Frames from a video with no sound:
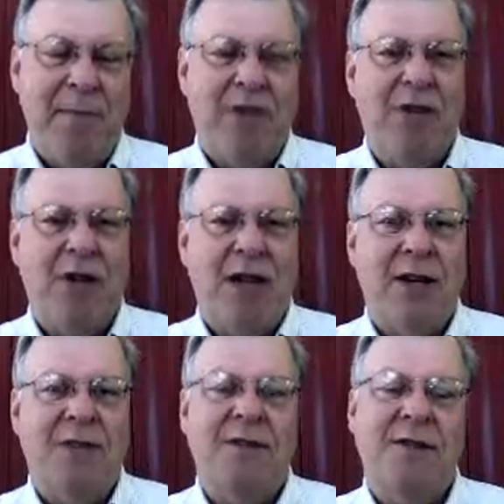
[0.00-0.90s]
had been
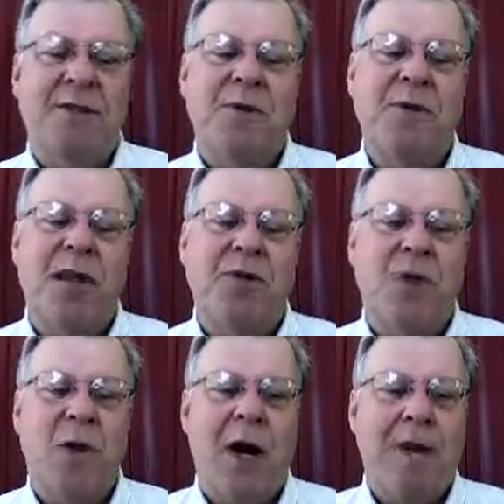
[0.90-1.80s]
changed in a
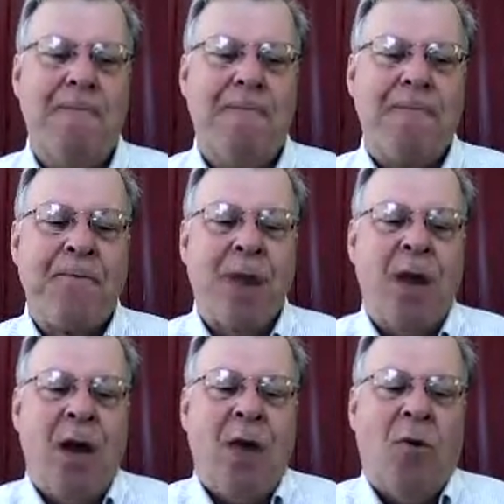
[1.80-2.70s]
substantial way.
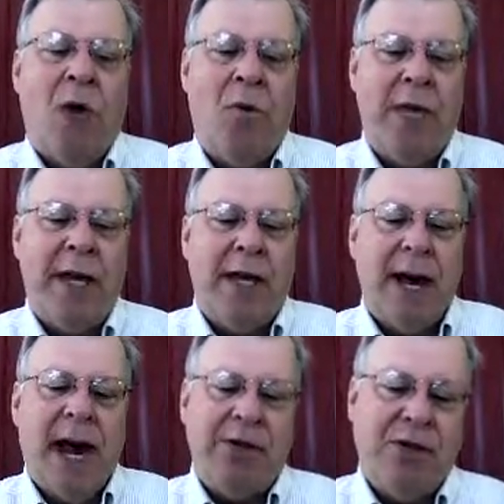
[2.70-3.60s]
What we
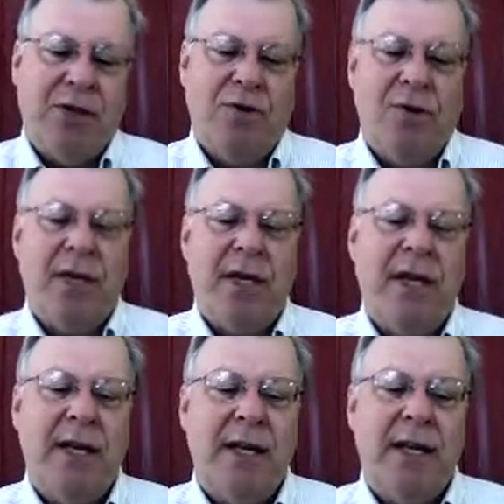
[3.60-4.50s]
got to
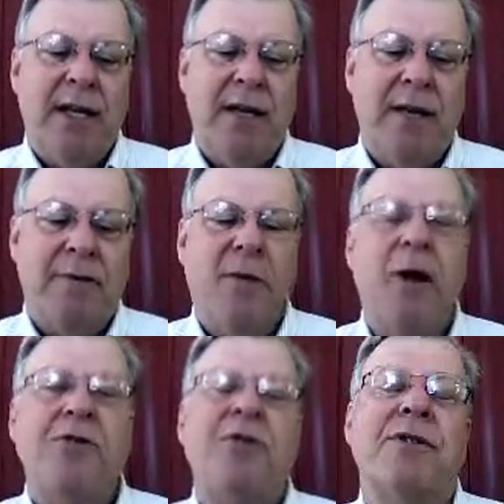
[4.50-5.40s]
in the
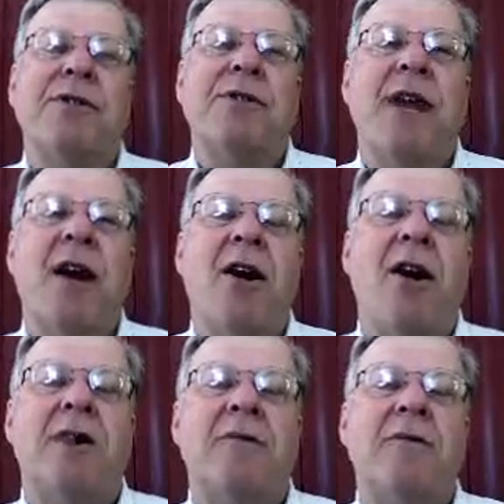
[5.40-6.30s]
marginalist
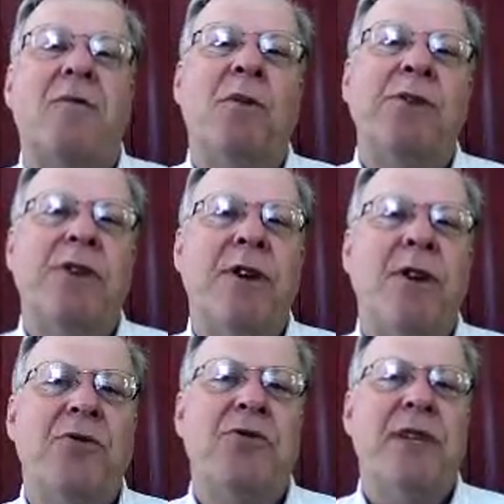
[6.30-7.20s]
era was a
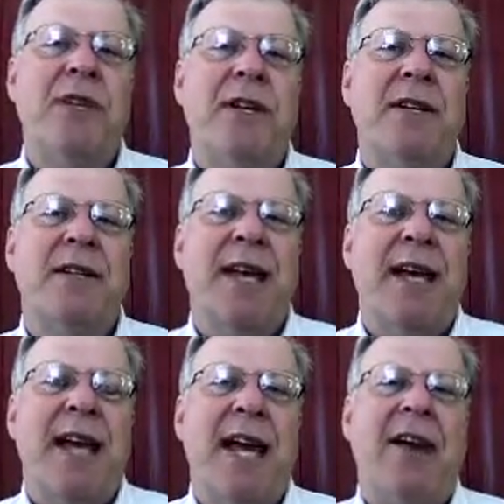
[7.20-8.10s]
notion that
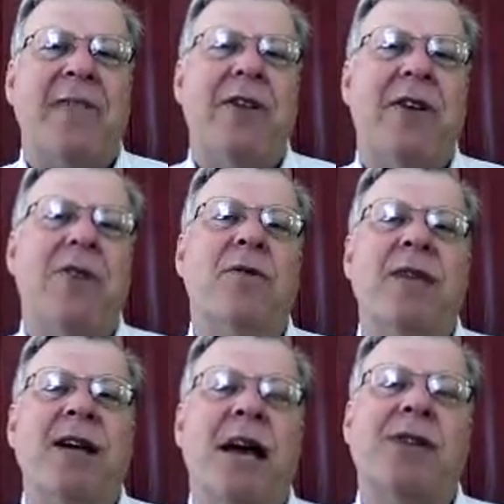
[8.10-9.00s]
every
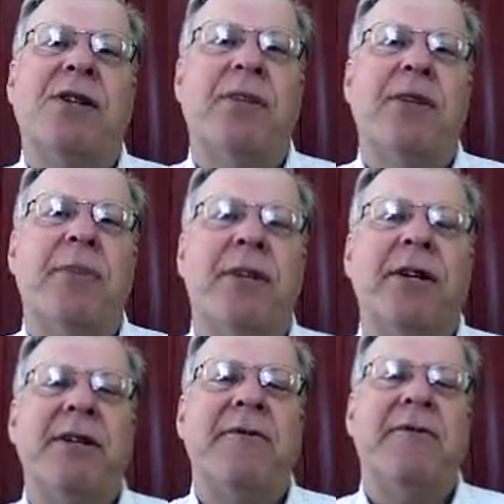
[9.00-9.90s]
unit has a little
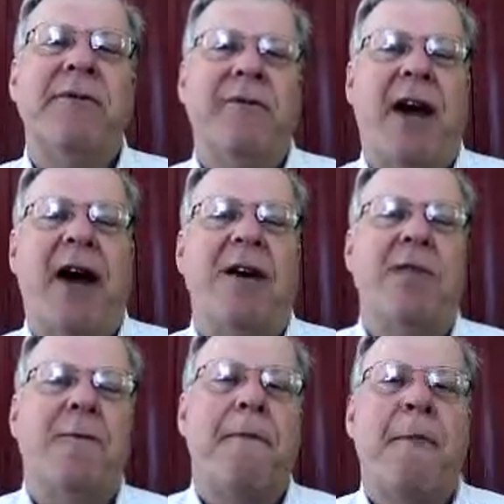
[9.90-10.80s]
bit different value.
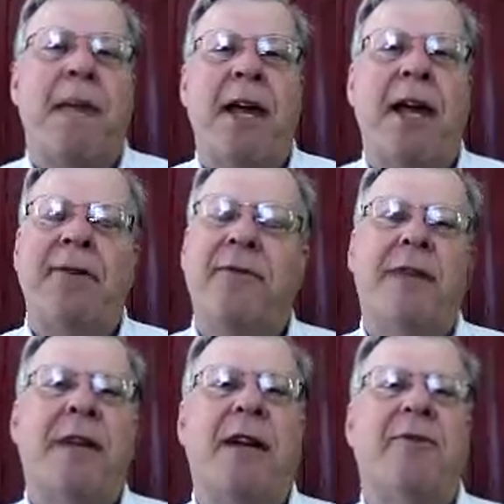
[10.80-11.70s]
And if you
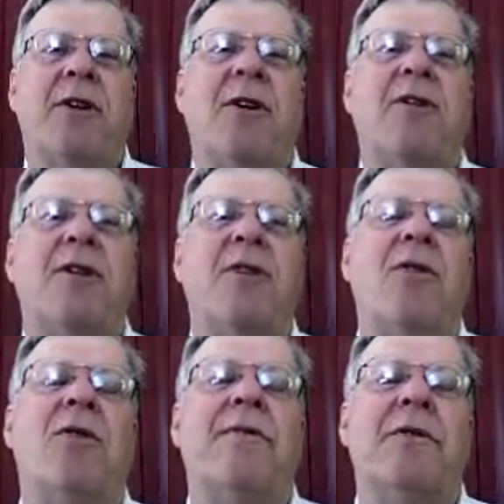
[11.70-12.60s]
think of a
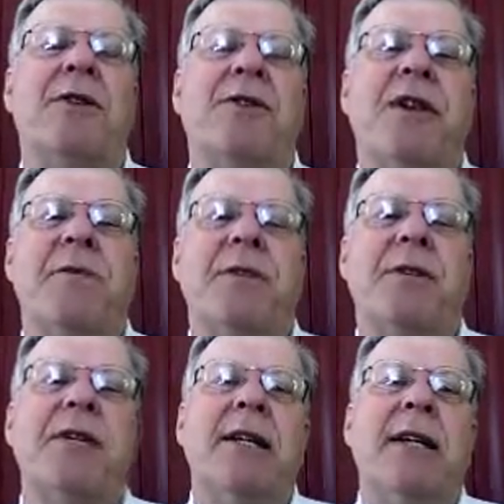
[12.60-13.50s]
Coca-Cola, for example,
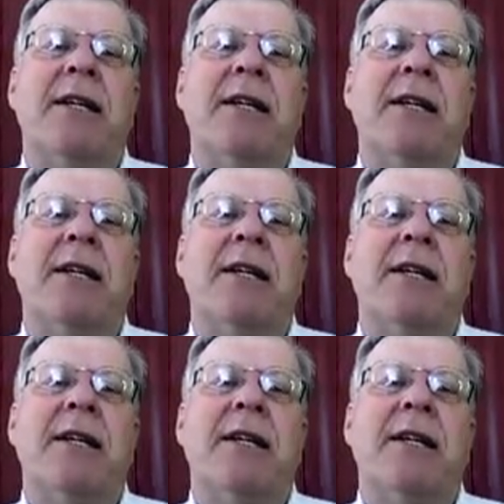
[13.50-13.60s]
